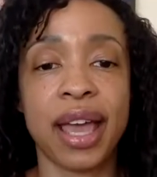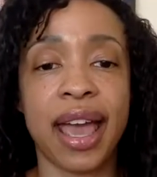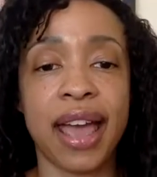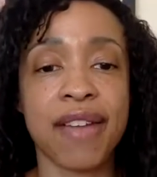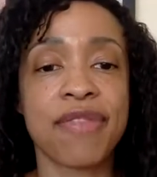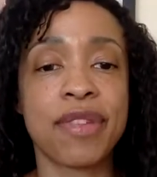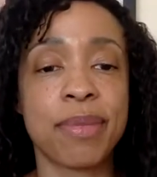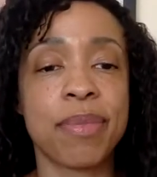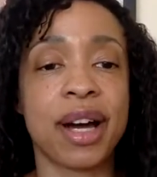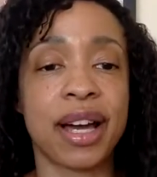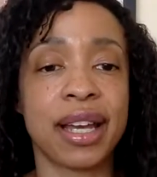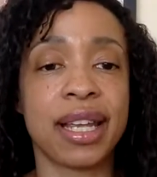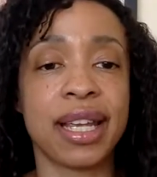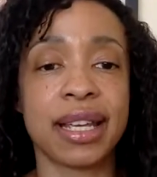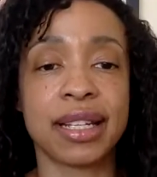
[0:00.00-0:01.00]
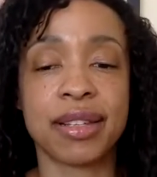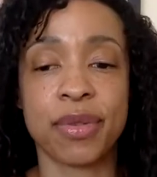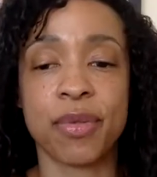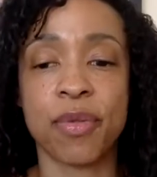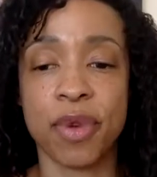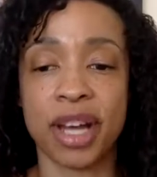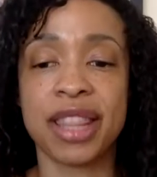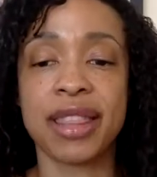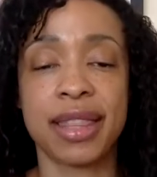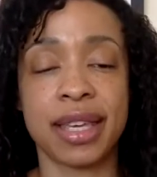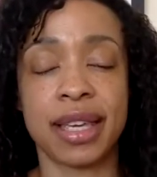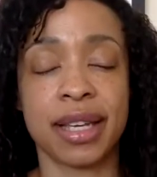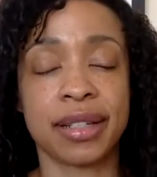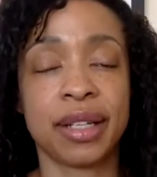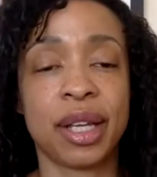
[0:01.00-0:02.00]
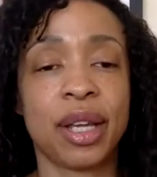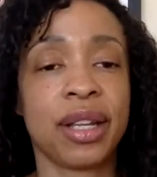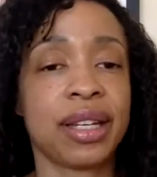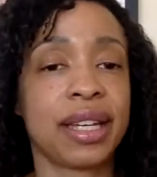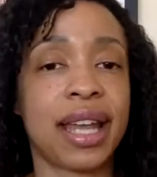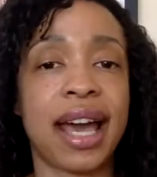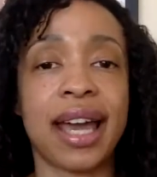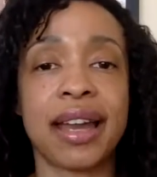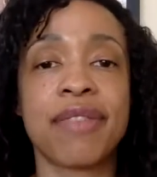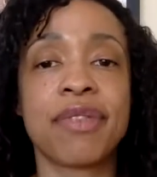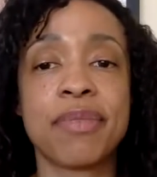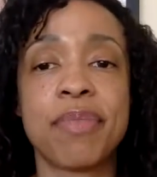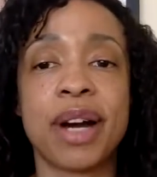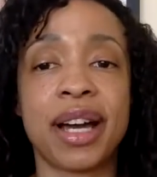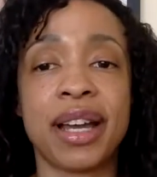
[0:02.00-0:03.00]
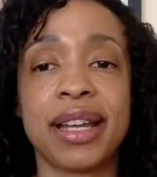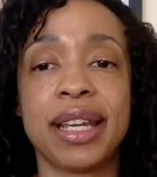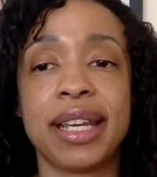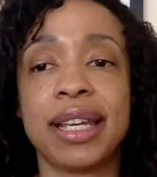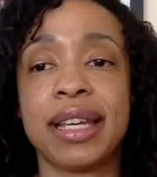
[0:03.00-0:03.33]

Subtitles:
everybody into one thing. Not everybody